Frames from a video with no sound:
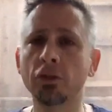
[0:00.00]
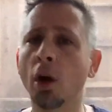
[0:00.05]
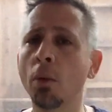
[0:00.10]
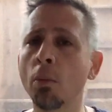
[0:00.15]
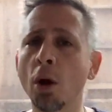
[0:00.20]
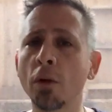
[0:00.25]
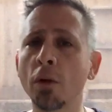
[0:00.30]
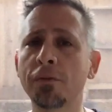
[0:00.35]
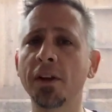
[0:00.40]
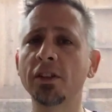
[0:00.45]

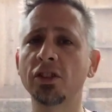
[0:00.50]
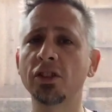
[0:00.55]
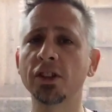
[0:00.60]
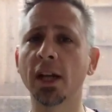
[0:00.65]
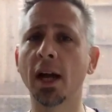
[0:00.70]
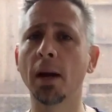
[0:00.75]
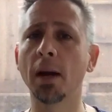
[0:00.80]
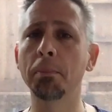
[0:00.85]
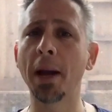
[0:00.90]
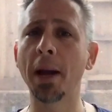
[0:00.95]
more fishing
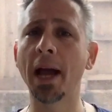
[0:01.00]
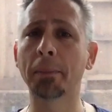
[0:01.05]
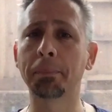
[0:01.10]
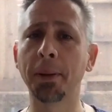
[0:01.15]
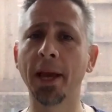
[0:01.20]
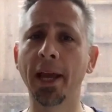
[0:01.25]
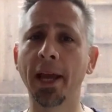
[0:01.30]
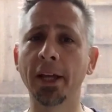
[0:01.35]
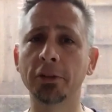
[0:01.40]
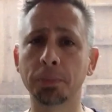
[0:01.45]
on
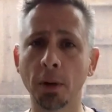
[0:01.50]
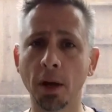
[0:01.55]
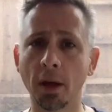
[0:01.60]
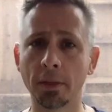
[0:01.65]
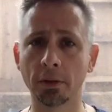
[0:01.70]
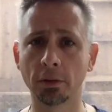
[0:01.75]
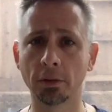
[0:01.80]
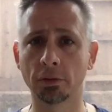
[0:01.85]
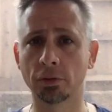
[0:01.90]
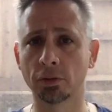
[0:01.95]
Backpage,
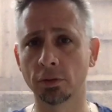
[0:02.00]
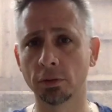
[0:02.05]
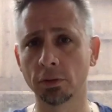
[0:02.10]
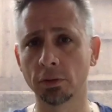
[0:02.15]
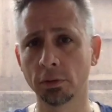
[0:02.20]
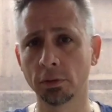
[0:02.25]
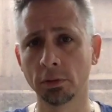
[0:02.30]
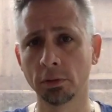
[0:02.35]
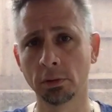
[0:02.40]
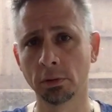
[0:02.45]
brothers.
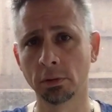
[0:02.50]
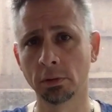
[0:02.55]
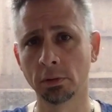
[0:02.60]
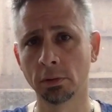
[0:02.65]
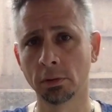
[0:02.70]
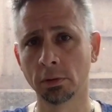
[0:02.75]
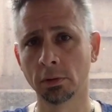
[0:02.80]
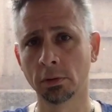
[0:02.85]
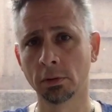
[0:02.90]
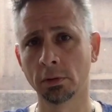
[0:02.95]

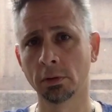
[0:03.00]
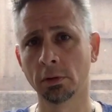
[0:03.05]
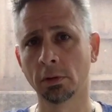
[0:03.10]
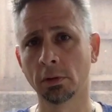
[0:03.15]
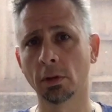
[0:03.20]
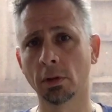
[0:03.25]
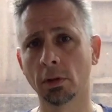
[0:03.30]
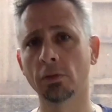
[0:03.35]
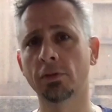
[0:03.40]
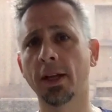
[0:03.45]

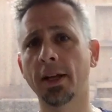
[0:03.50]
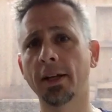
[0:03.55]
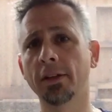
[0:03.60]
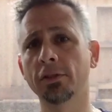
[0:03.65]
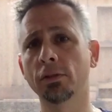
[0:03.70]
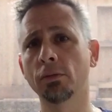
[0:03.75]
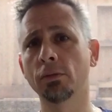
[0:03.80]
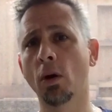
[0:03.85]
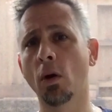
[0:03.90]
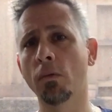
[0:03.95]
Those days
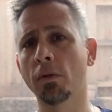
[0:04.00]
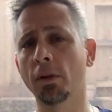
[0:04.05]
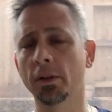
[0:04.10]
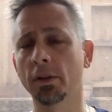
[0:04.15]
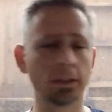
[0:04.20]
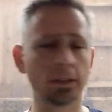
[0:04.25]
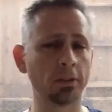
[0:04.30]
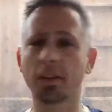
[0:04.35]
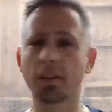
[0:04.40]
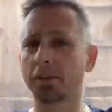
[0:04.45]
are over. And
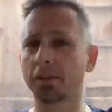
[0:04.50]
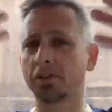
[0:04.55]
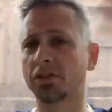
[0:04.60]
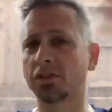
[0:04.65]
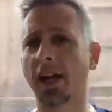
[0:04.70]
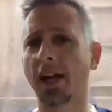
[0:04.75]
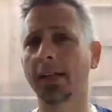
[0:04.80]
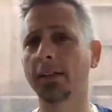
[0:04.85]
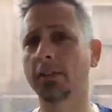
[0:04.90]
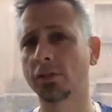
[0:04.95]
there's other
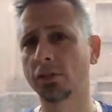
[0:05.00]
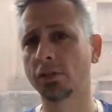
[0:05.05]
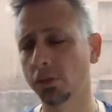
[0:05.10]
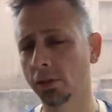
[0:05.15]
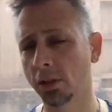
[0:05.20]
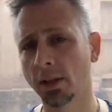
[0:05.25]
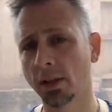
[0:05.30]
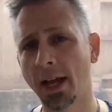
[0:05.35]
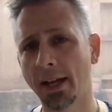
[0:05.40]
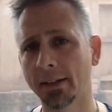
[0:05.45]
sites, you
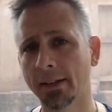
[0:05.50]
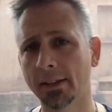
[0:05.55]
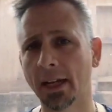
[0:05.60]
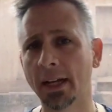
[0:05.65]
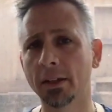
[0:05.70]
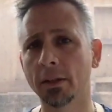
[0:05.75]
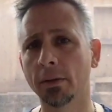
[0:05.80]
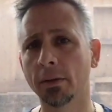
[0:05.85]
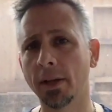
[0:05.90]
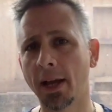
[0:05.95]
know that, I
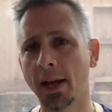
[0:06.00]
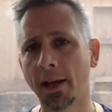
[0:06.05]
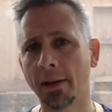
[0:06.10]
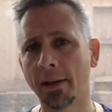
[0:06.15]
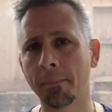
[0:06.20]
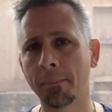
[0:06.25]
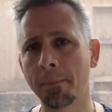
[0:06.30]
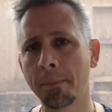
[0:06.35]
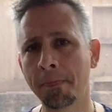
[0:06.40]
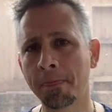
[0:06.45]
know
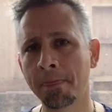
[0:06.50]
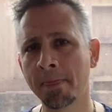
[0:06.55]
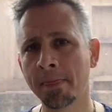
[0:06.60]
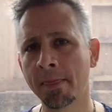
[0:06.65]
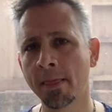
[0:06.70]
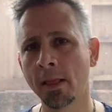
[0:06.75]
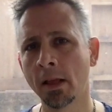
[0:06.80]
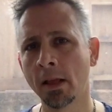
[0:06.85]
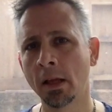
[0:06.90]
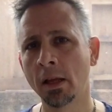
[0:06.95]
that.
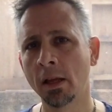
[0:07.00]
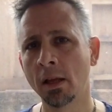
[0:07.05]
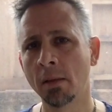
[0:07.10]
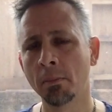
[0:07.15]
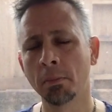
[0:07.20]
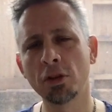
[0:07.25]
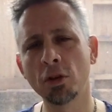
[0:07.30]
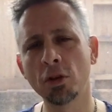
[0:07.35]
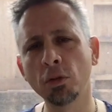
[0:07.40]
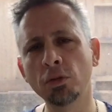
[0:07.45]

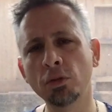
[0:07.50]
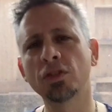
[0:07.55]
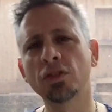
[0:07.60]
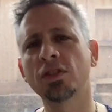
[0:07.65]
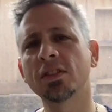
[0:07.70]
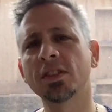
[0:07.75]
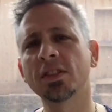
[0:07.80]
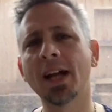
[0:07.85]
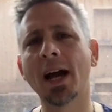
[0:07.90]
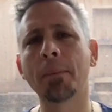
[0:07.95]
But use this
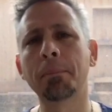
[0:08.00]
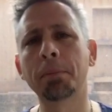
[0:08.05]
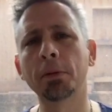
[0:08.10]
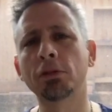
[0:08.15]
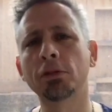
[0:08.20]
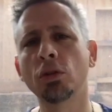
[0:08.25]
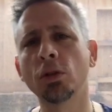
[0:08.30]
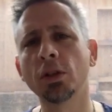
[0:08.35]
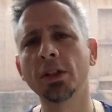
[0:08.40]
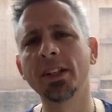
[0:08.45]
as an
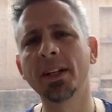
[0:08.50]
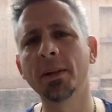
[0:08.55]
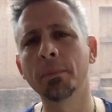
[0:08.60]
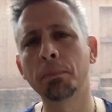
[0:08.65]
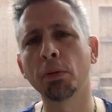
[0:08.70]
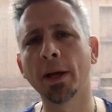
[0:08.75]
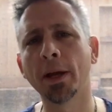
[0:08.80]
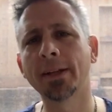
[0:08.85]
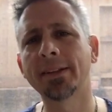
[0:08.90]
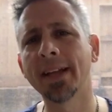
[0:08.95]
opportunity to
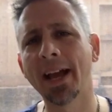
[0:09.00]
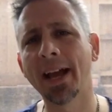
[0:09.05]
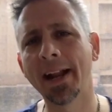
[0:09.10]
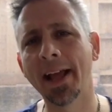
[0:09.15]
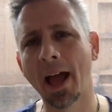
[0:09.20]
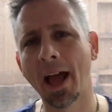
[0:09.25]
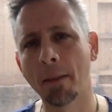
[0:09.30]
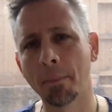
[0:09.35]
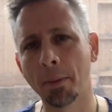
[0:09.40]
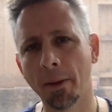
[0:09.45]
break that
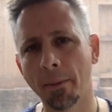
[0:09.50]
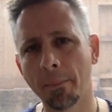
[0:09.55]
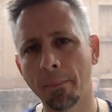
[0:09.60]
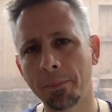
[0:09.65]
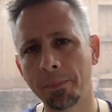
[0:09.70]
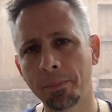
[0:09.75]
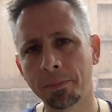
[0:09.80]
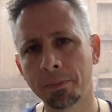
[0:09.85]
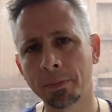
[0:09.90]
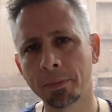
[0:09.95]
habit.
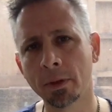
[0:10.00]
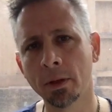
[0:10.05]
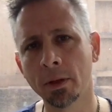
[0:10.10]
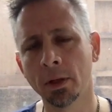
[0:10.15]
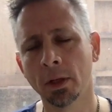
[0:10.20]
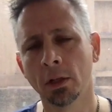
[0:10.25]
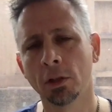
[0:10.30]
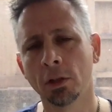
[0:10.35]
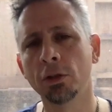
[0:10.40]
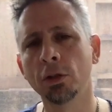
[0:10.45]

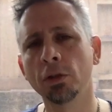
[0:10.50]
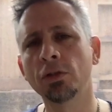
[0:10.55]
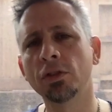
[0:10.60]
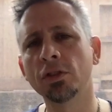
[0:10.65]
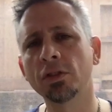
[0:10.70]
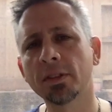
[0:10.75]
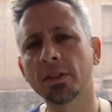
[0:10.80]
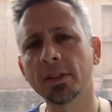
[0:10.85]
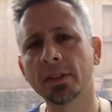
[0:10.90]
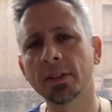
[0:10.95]
Use this
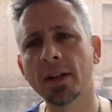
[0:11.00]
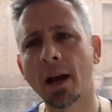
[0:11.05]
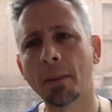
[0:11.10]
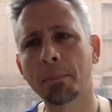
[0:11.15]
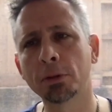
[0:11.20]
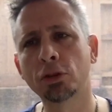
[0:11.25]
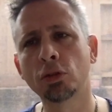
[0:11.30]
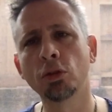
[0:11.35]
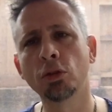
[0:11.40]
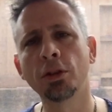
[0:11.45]
as an
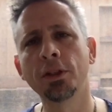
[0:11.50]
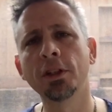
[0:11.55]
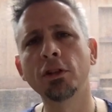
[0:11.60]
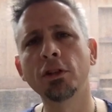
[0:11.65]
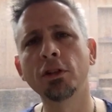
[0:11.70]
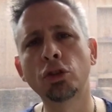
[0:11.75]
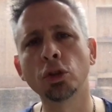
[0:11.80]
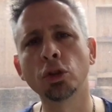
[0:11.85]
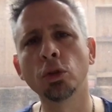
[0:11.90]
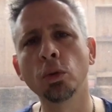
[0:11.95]
opportunity to
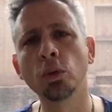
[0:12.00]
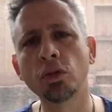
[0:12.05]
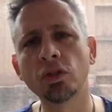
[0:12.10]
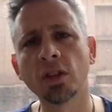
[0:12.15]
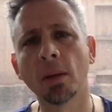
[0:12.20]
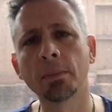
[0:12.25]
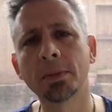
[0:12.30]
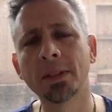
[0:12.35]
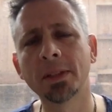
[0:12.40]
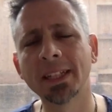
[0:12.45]
do
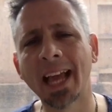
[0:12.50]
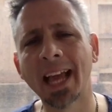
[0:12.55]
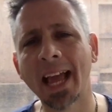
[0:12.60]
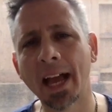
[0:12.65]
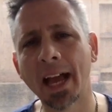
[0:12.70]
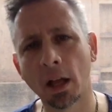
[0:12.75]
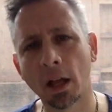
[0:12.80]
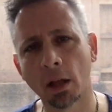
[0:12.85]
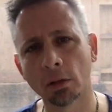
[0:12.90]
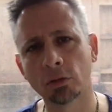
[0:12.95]
something
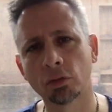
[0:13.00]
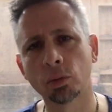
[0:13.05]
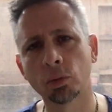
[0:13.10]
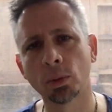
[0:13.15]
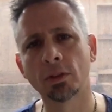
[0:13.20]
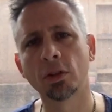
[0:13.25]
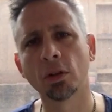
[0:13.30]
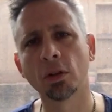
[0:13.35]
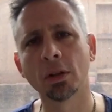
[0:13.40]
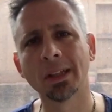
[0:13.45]
else
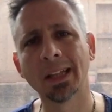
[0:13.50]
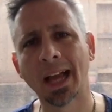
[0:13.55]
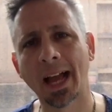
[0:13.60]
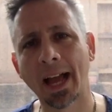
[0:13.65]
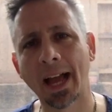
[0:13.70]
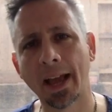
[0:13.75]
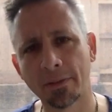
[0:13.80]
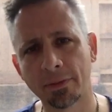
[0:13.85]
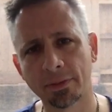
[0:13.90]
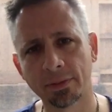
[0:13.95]
with your
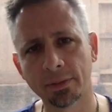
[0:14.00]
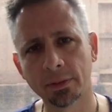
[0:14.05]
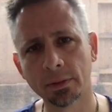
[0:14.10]
life